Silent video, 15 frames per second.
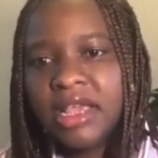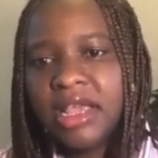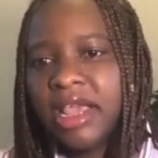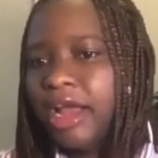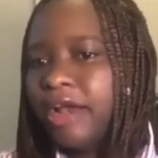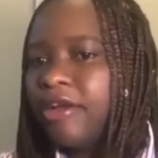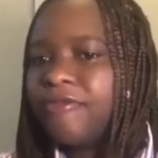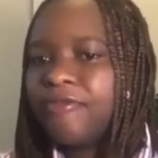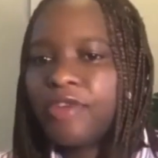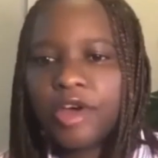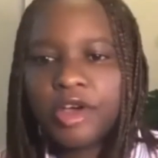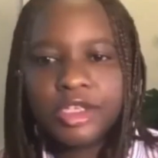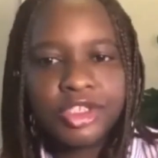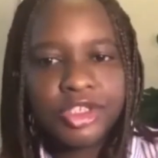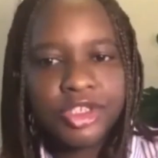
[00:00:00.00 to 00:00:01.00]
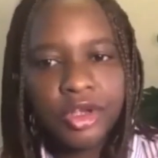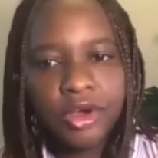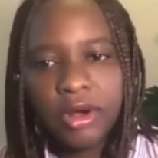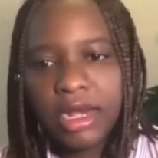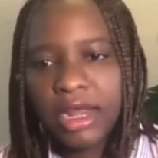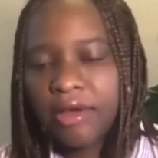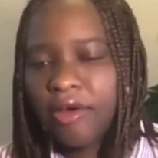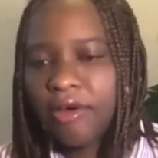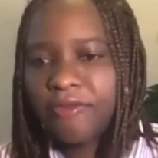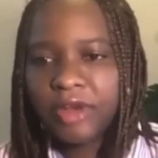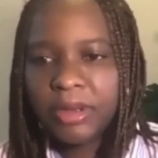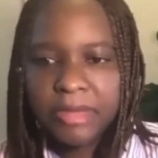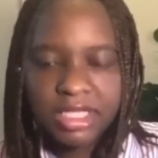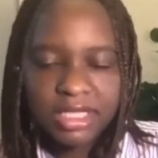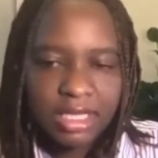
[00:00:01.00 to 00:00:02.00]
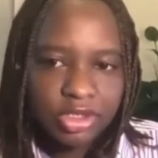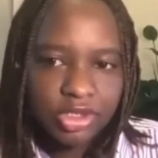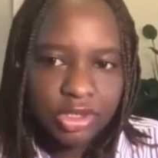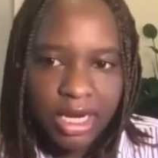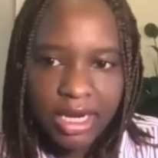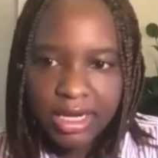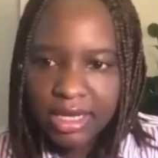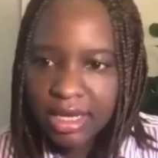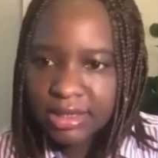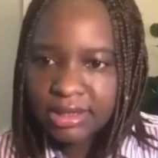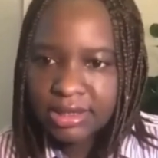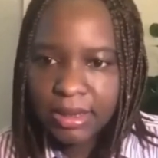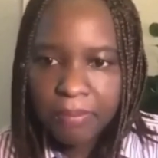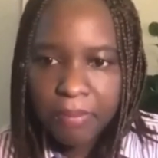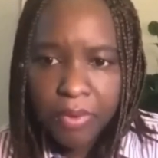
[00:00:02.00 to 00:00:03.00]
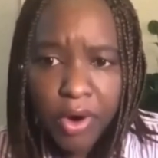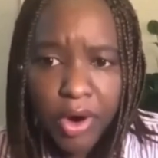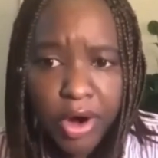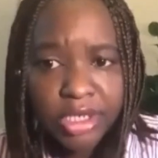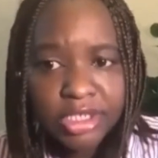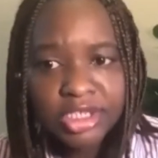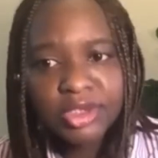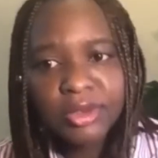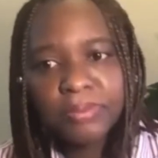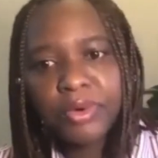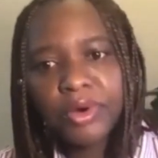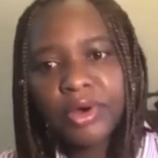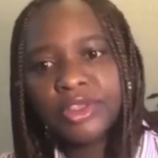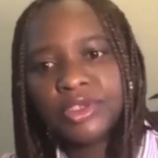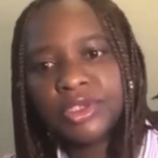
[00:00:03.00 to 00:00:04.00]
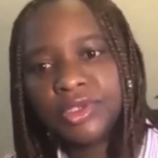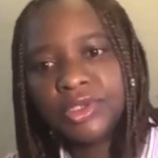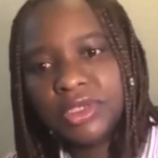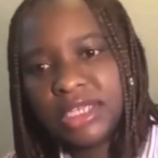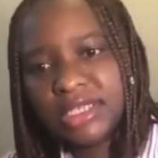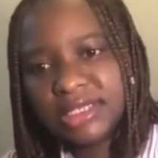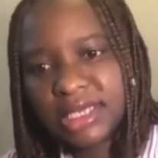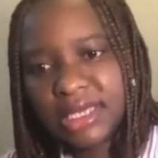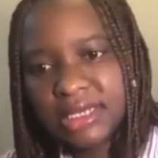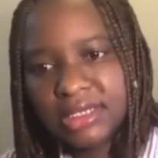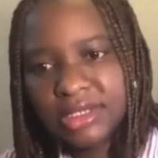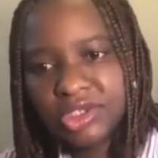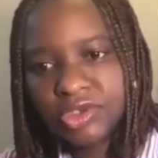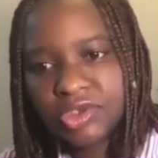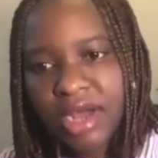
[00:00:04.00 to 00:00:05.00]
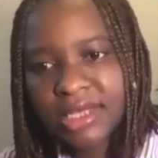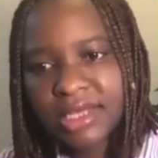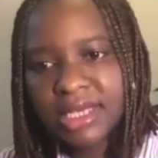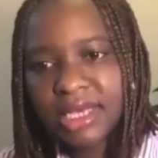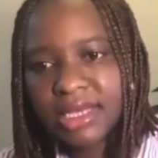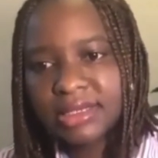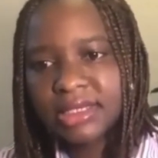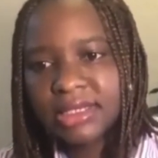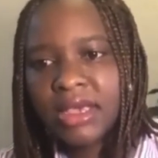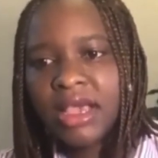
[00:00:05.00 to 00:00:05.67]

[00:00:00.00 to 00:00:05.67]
And of course, you know, lack of limited training and support to both students and instructors.